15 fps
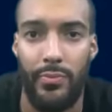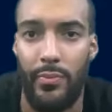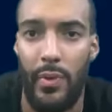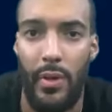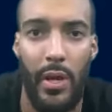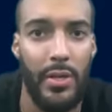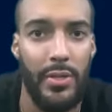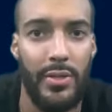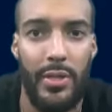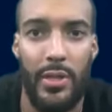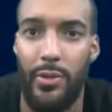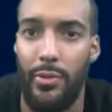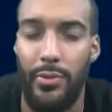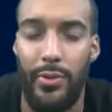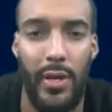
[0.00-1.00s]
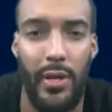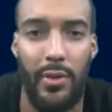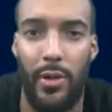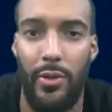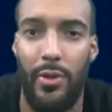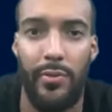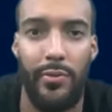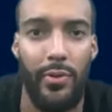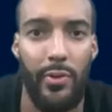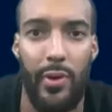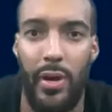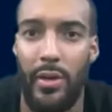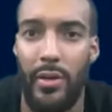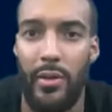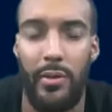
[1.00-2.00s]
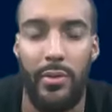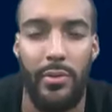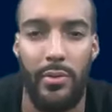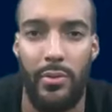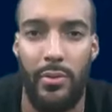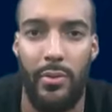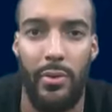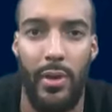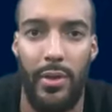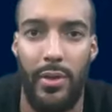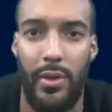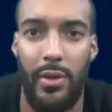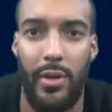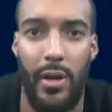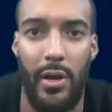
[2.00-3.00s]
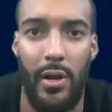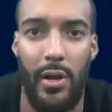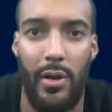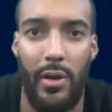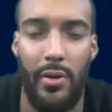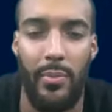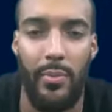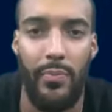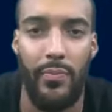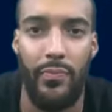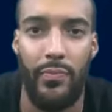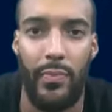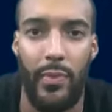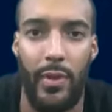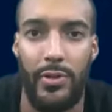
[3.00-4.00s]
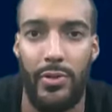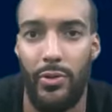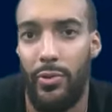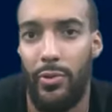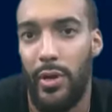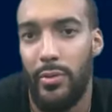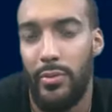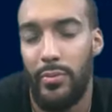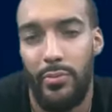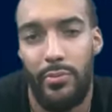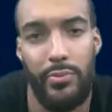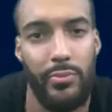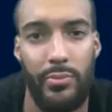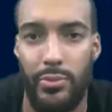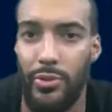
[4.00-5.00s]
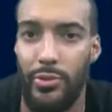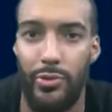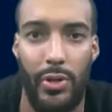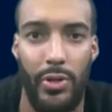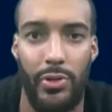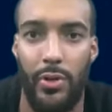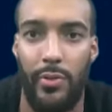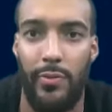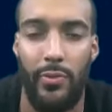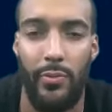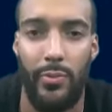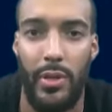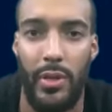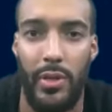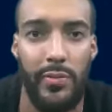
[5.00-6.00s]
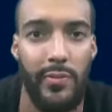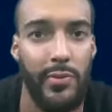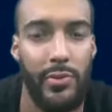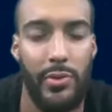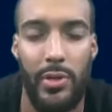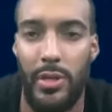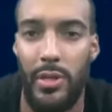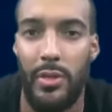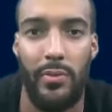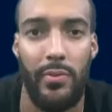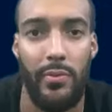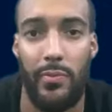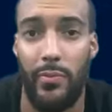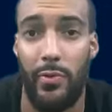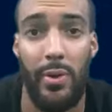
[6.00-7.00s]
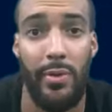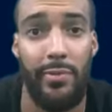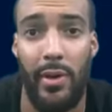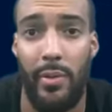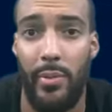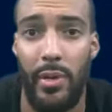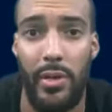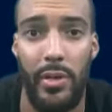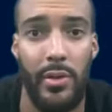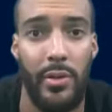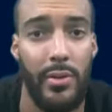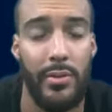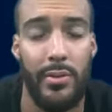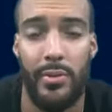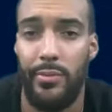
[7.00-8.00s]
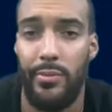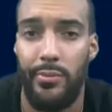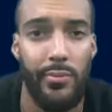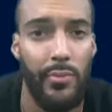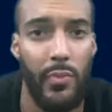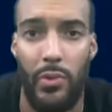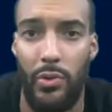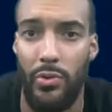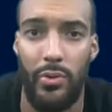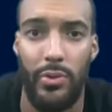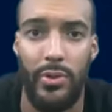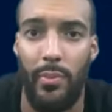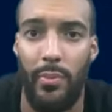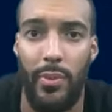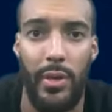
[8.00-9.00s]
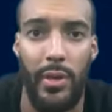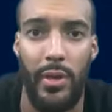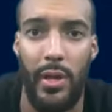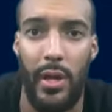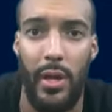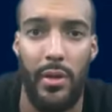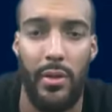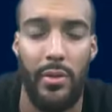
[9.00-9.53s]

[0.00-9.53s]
I still don't take nothing for granted. You know, I think it's a great situation for me individually, for my family. It's, you know, something that